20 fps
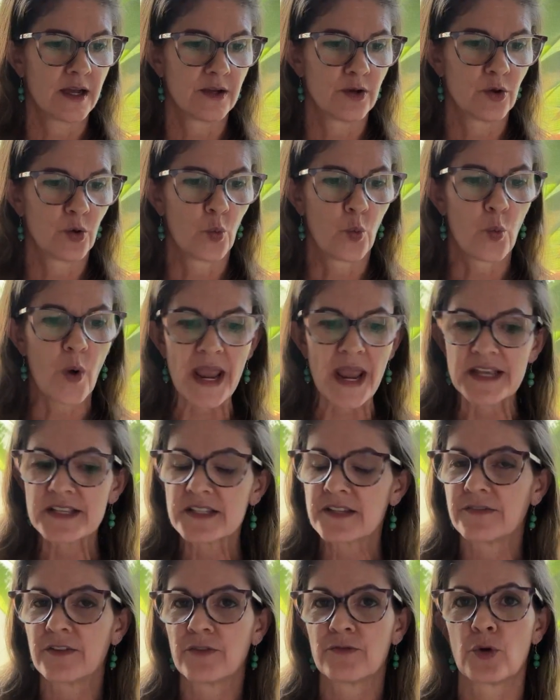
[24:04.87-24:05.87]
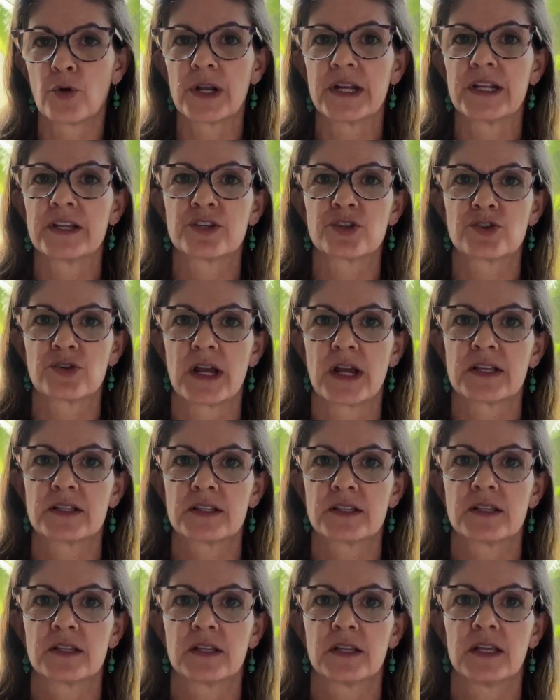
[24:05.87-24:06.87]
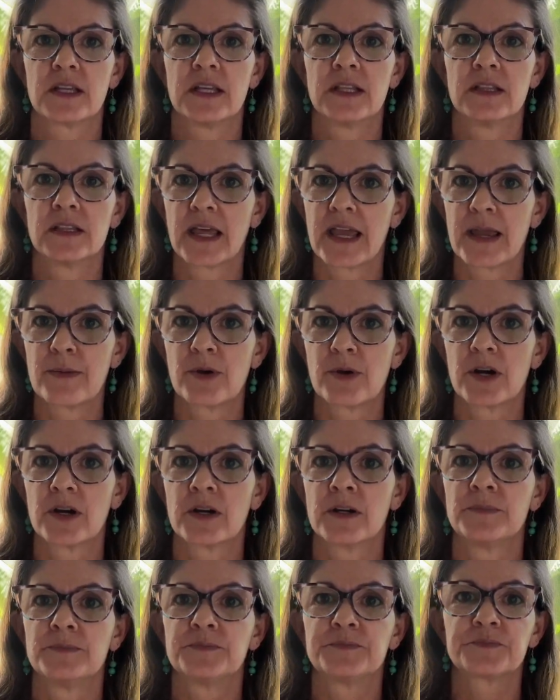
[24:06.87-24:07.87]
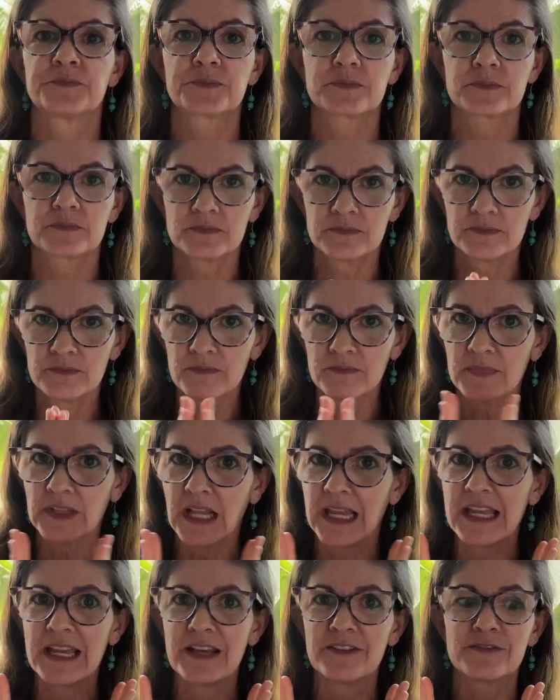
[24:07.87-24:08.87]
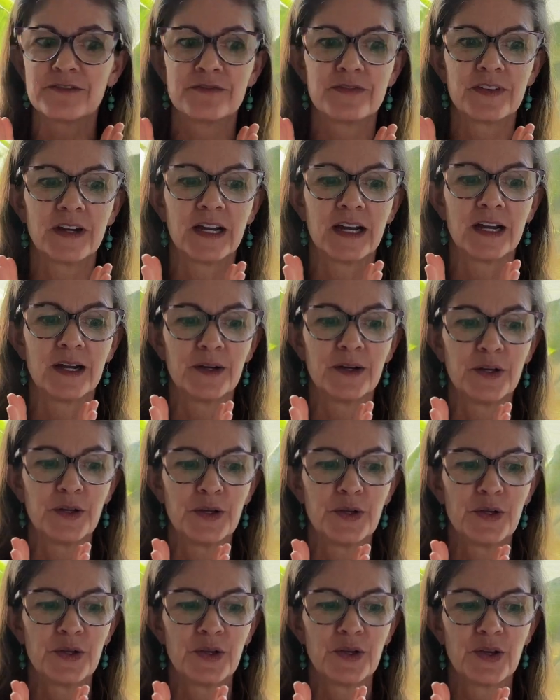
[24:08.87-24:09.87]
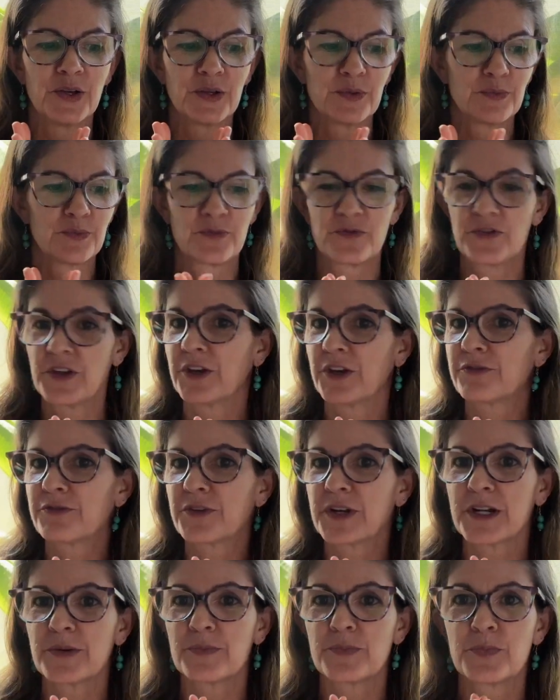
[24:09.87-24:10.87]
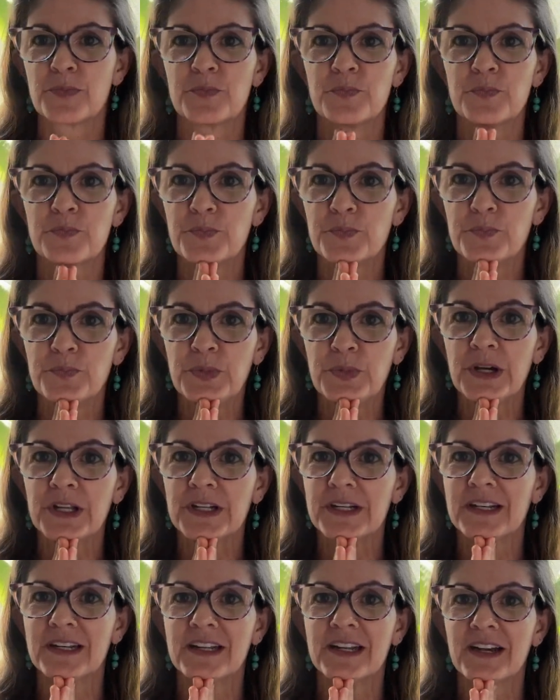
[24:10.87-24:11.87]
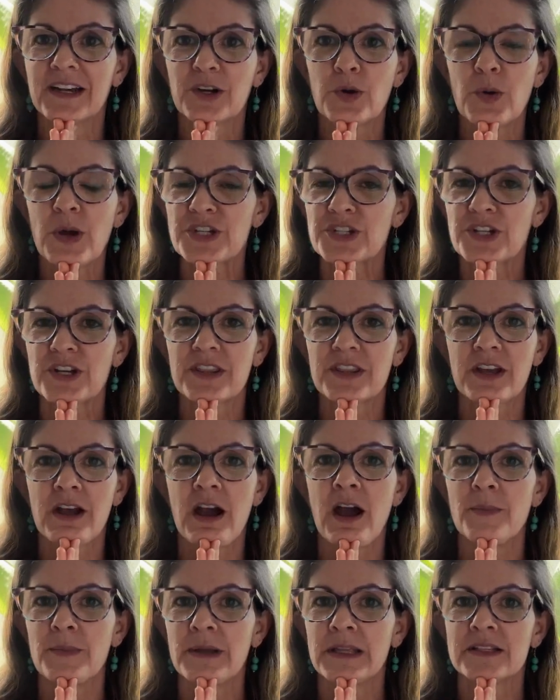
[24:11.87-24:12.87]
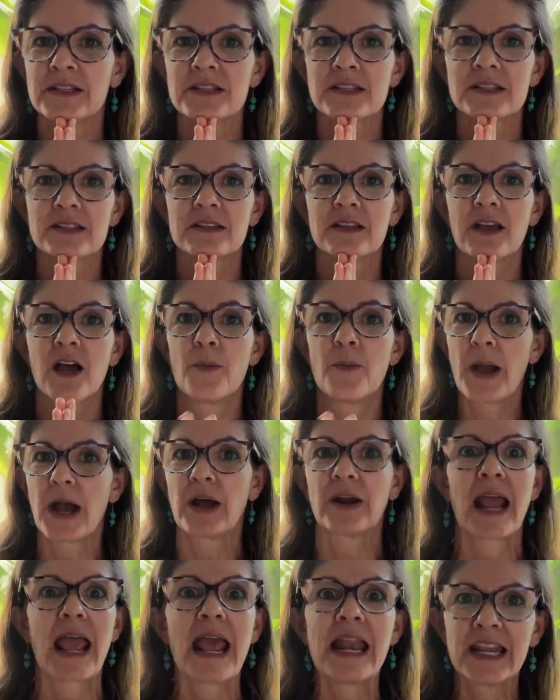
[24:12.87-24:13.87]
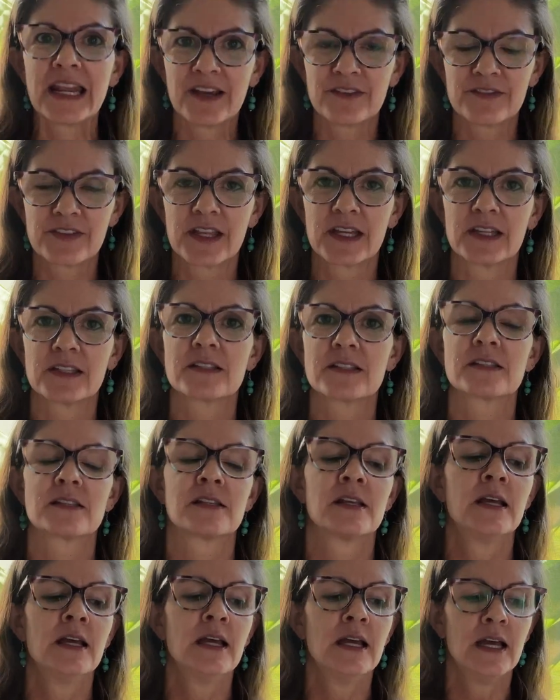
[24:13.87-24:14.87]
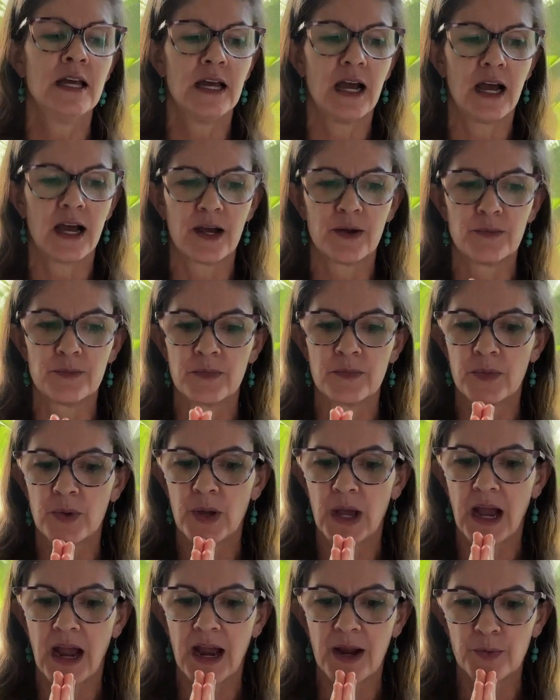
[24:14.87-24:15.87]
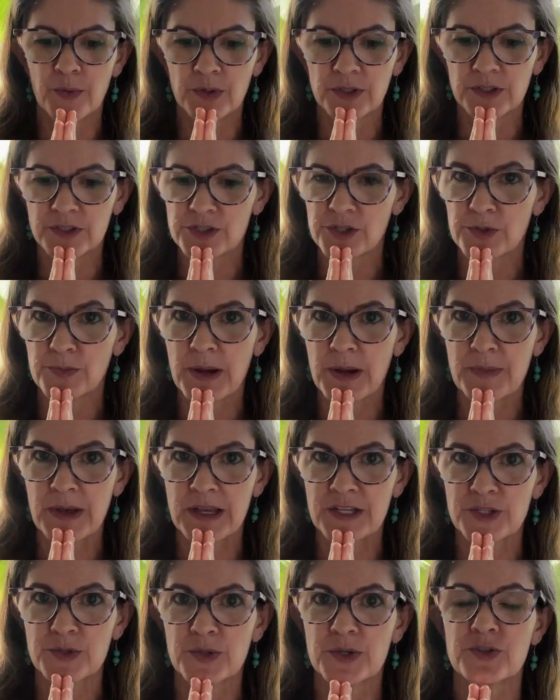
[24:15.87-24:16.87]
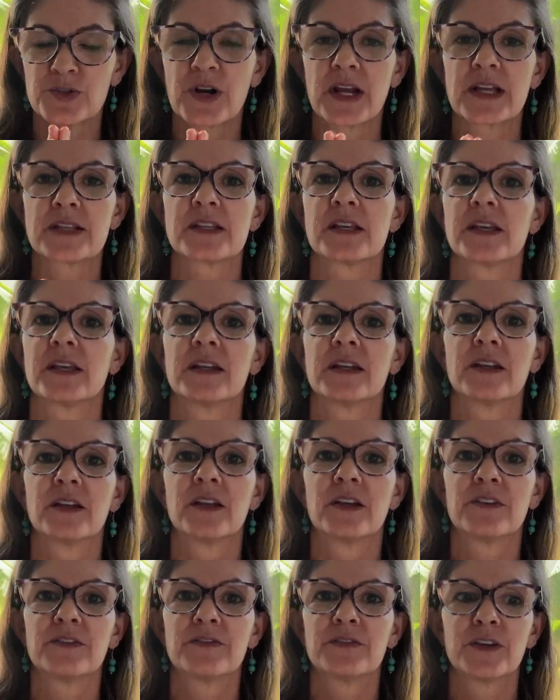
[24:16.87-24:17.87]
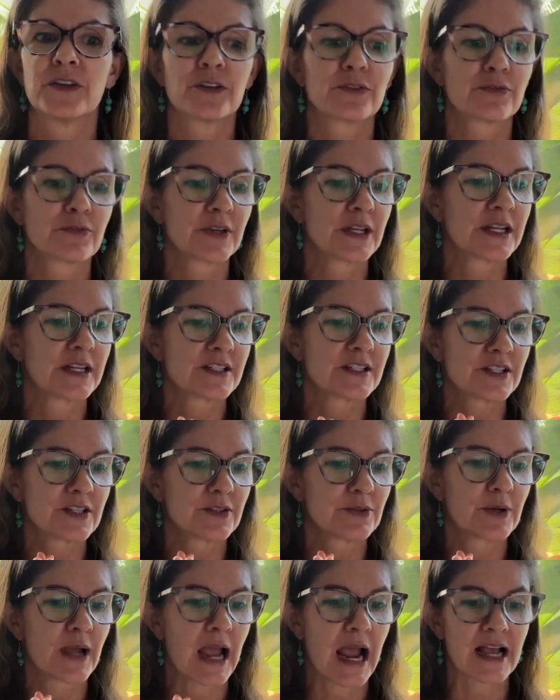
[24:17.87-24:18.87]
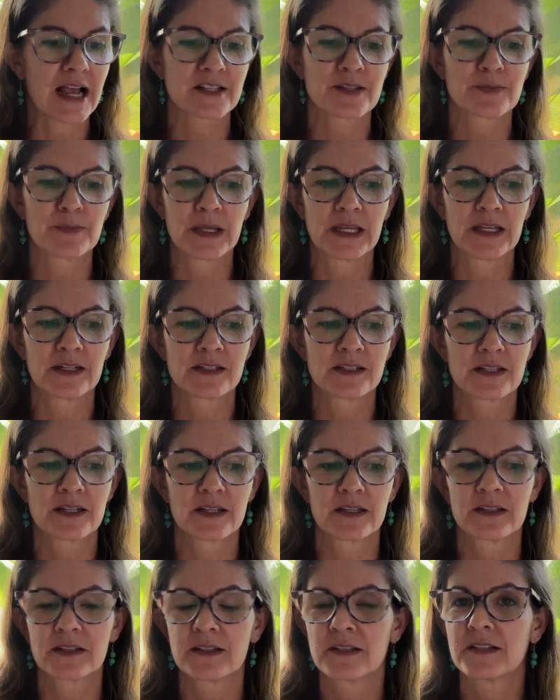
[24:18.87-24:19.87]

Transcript: ways of avoiding stress in labor. If feel free to put a question in the comments about any of this. I will do my best to address it. Feel free to ask me to